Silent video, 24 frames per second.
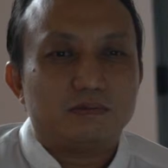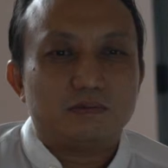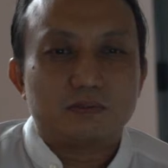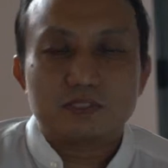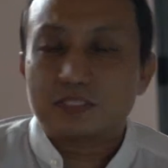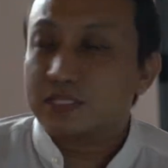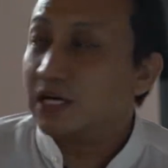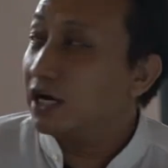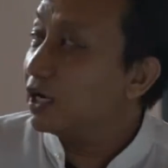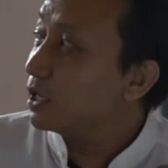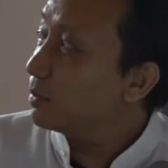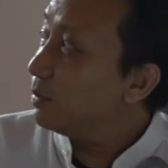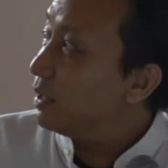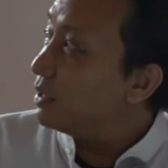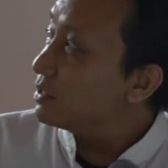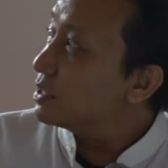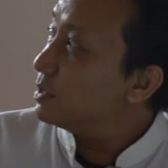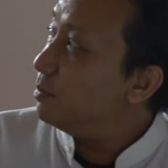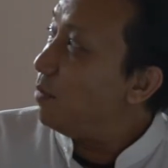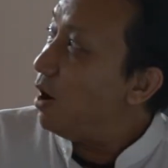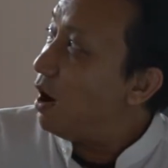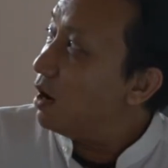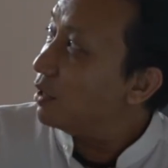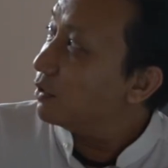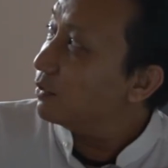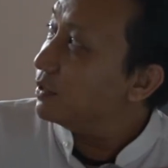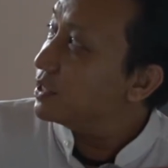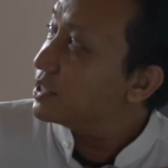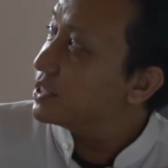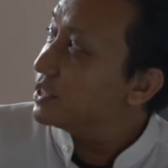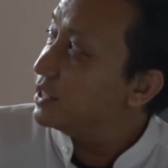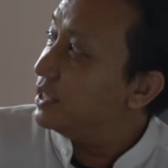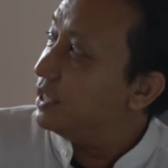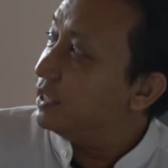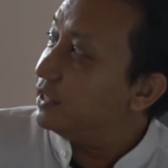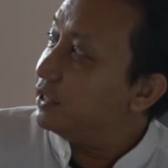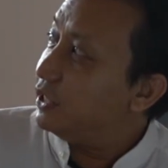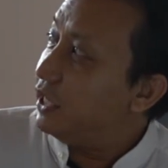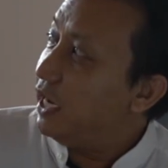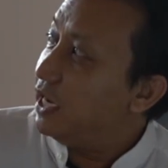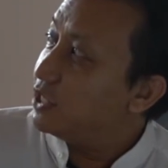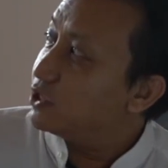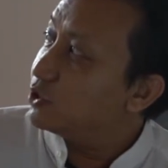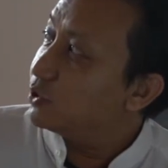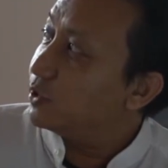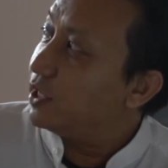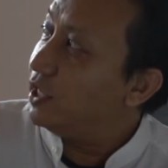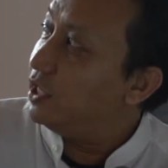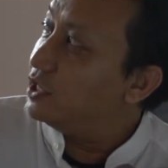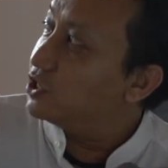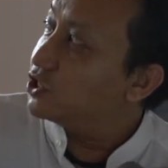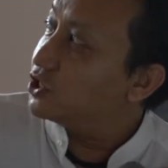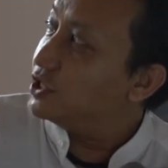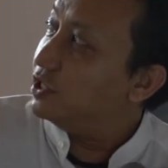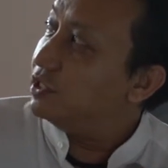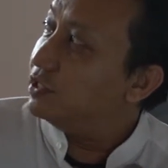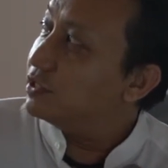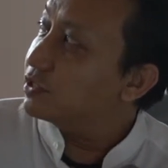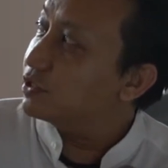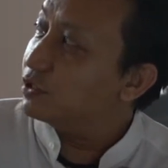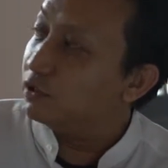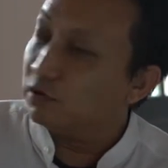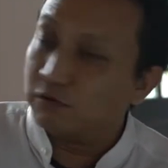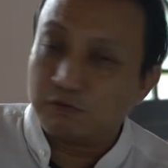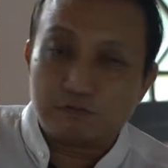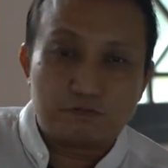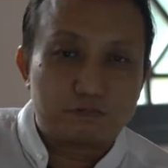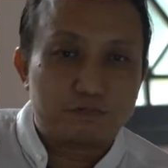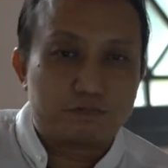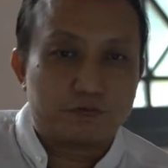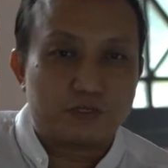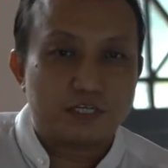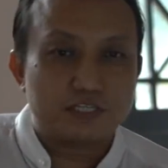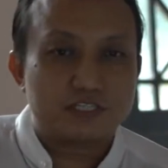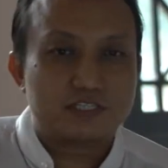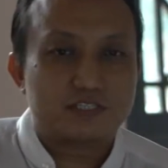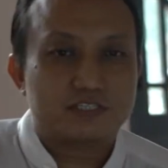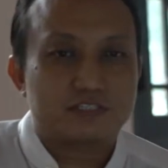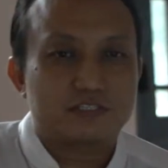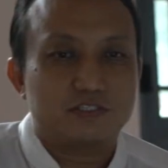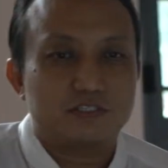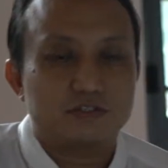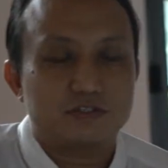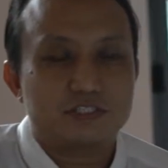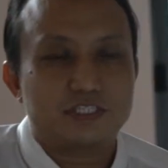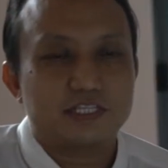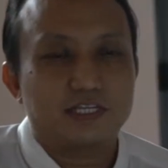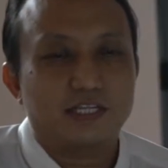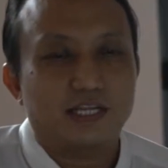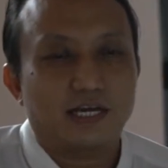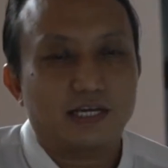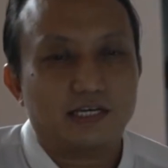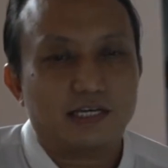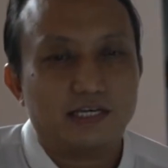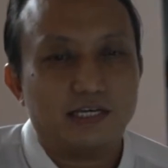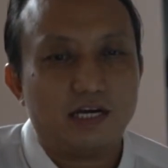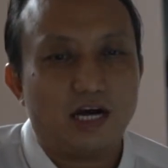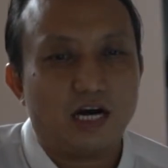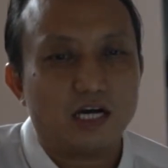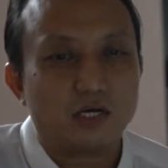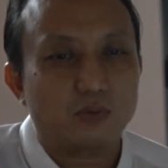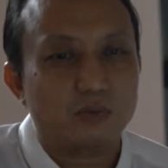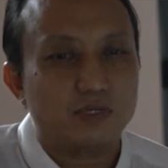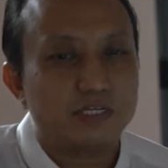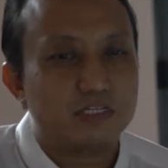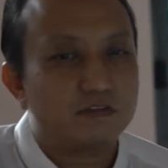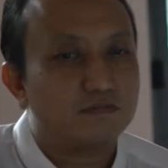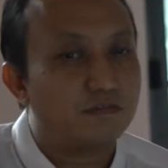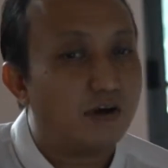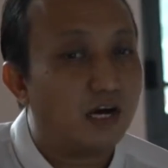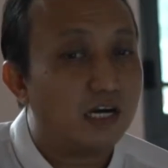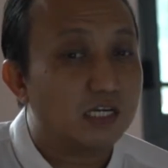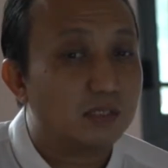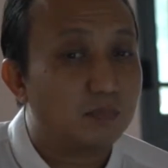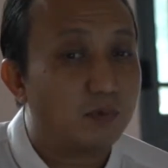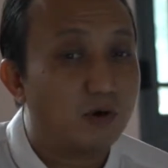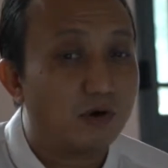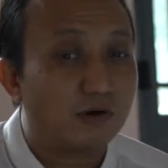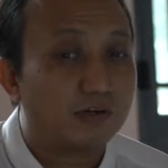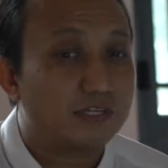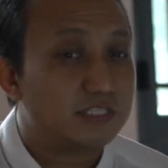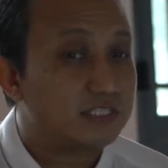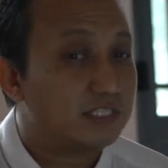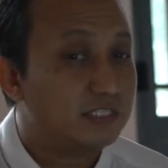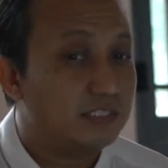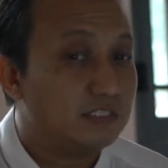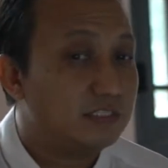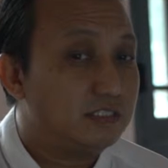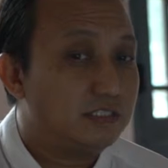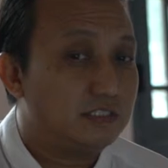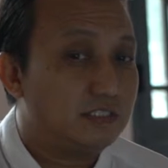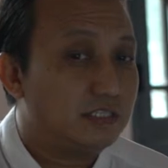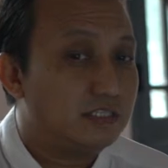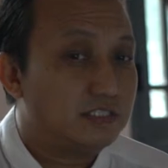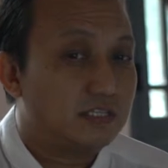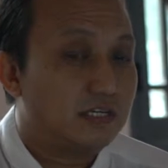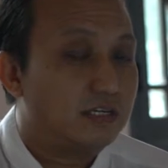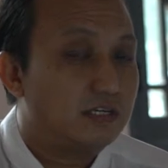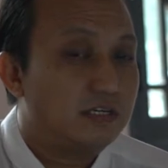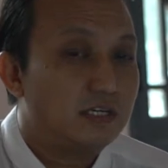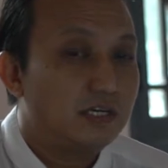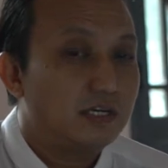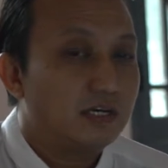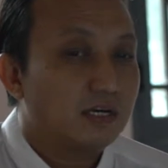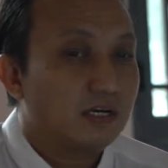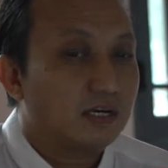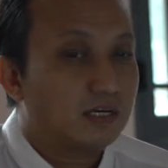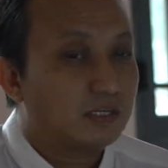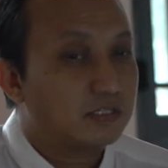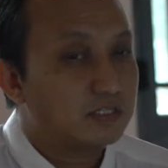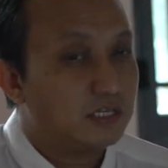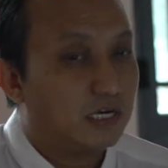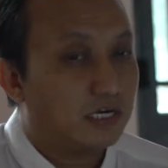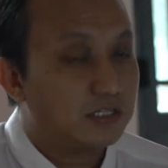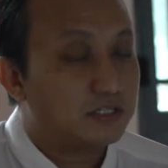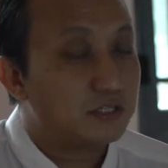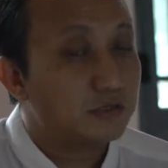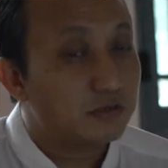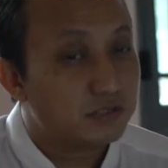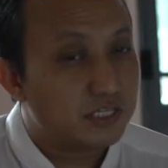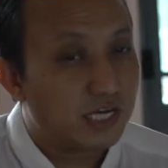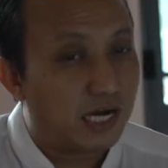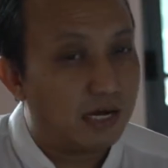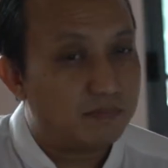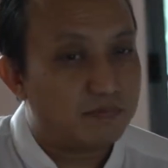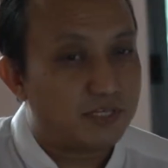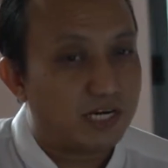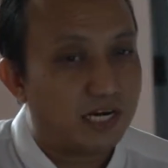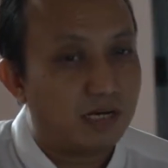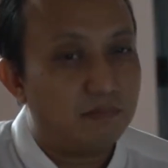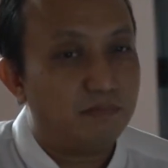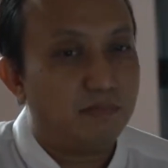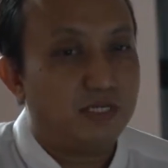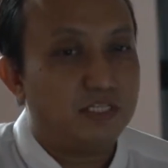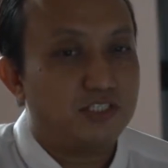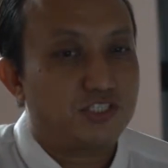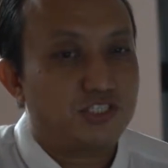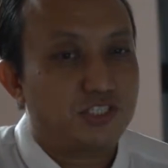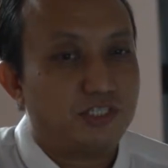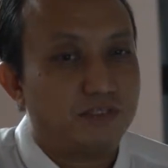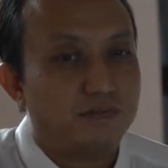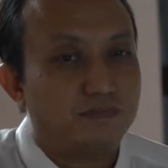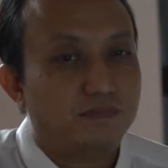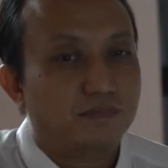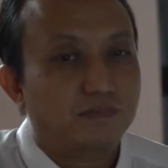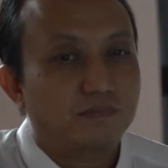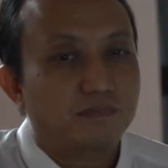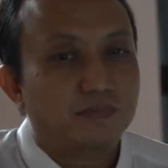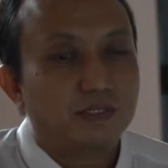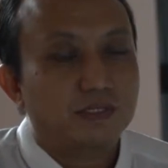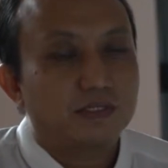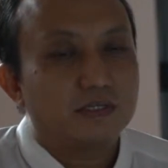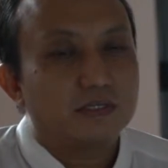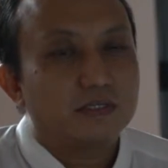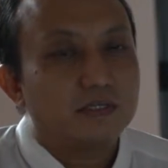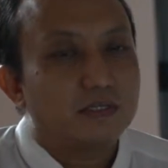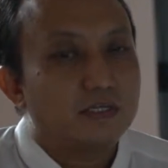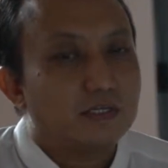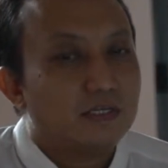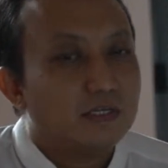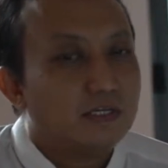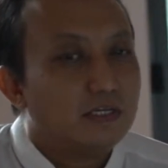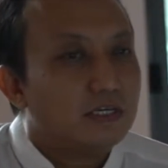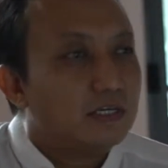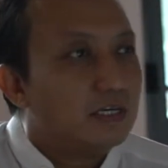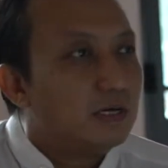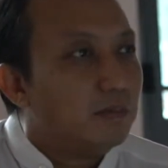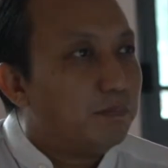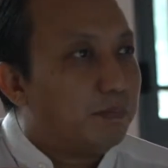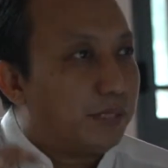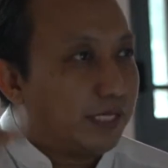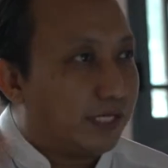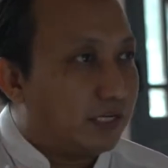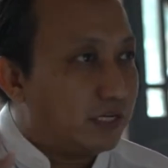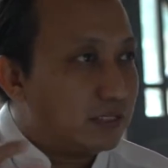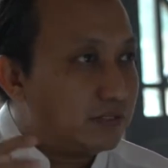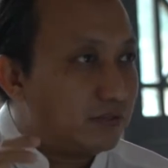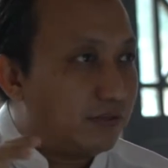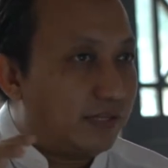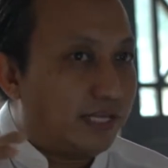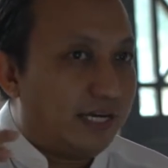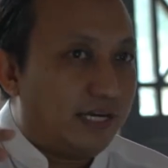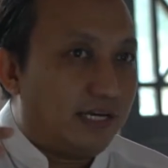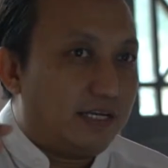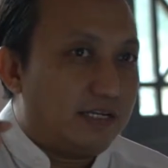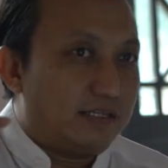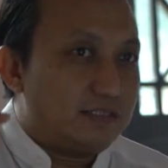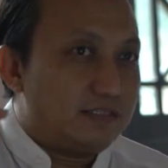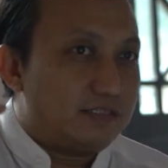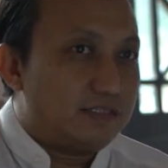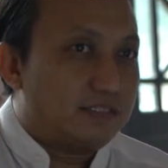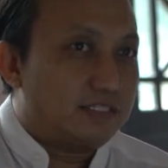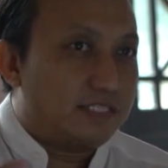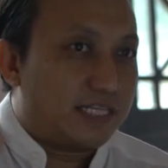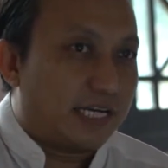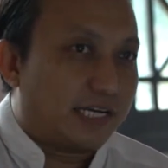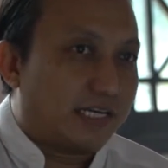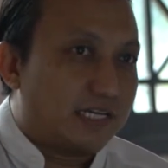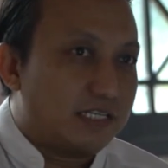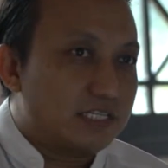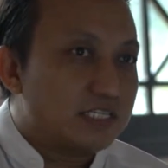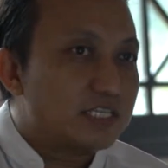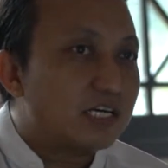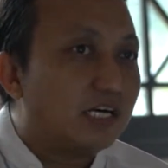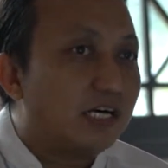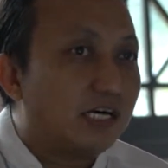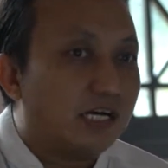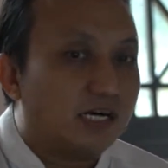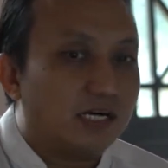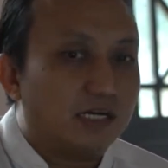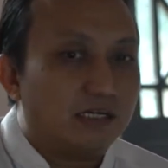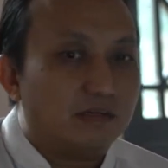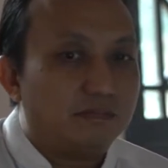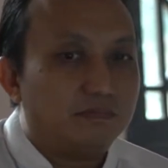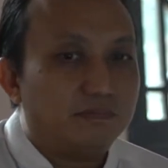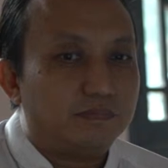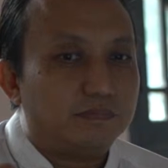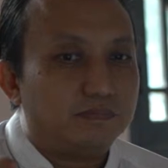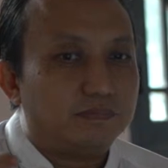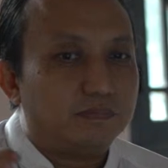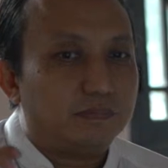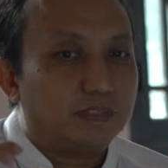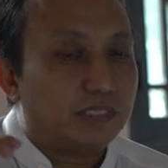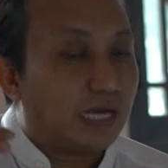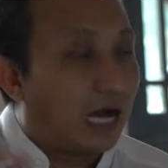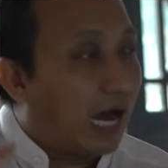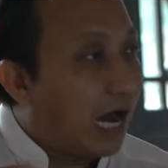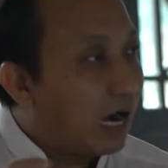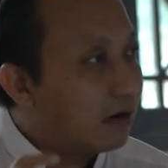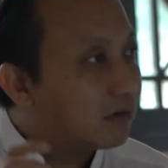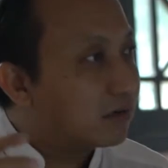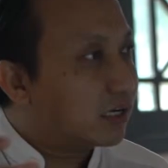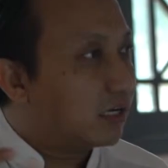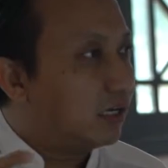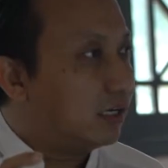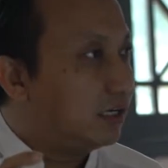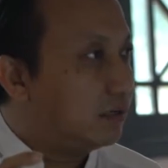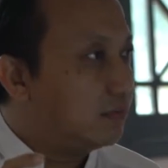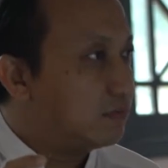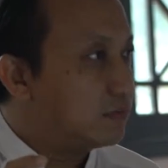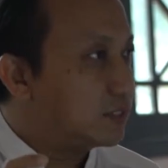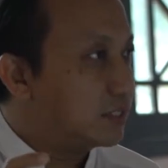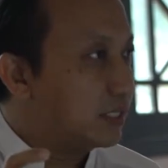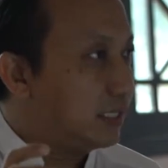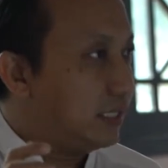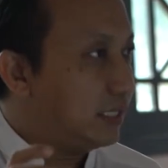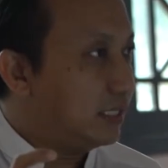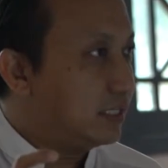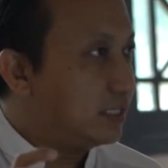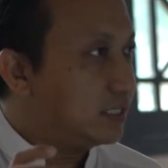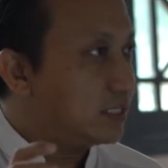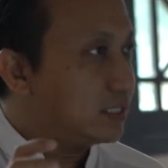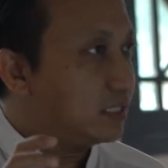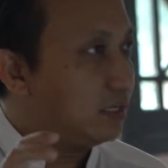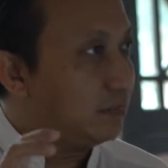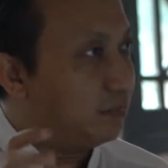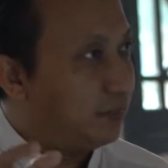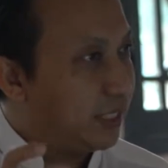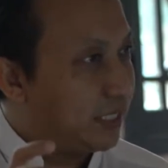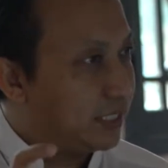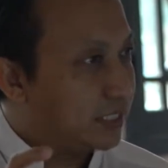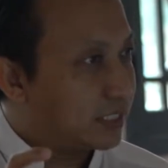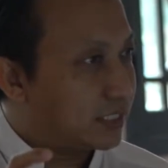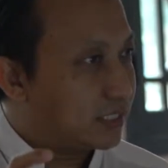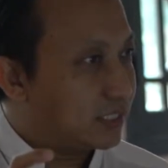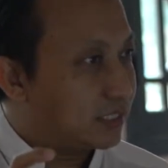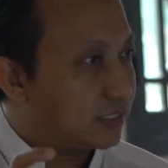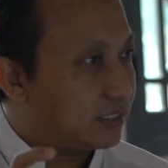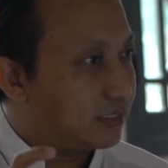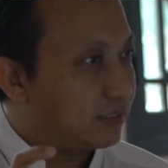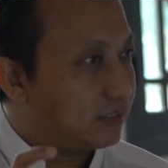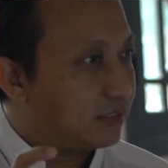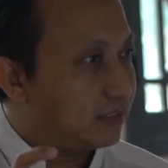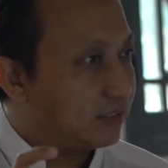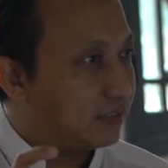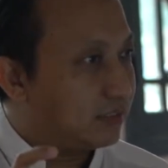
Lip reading: we'll talk about democracy and the education. So first, you see how do we define democracy? And there's two types that I mentioned. Because of the second type, the outcomes is a bit